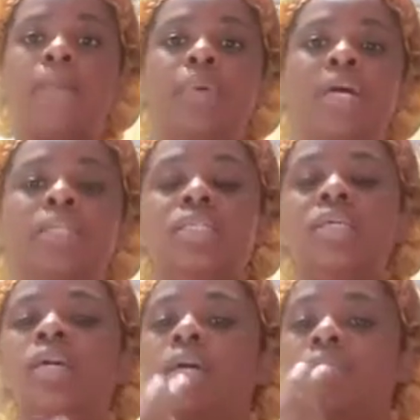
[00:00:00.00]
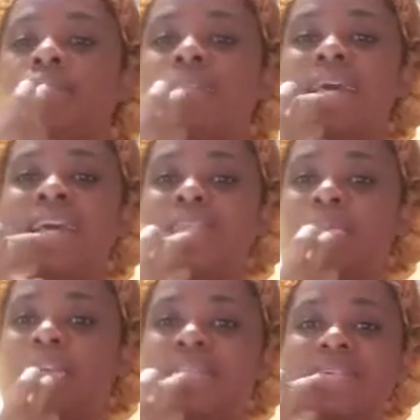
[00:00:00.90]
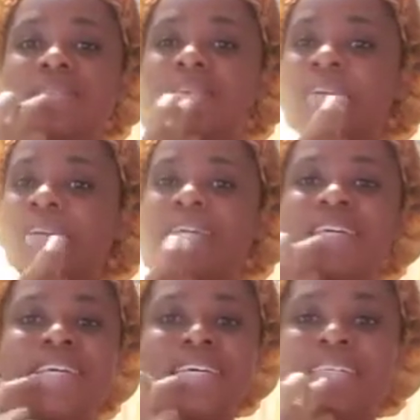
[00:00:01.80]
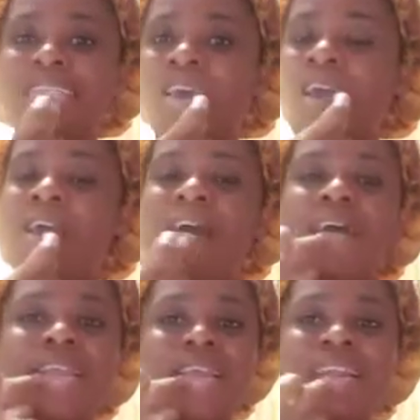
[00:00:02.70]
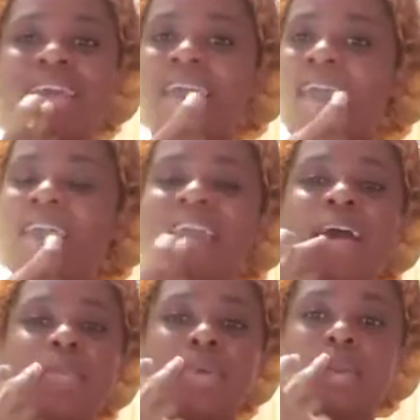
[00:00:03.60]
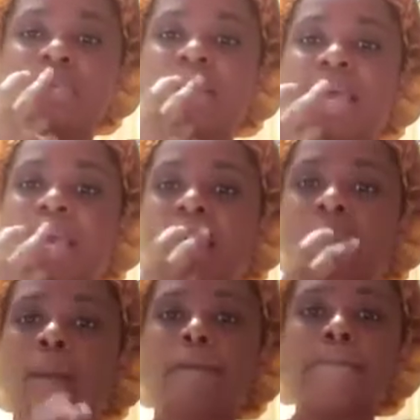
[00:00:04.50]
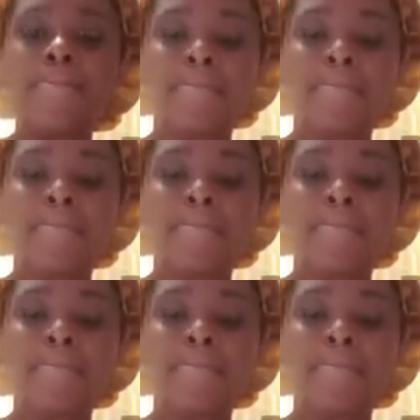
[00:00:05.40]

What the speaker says: But today's a bit different because today I'm going to be taking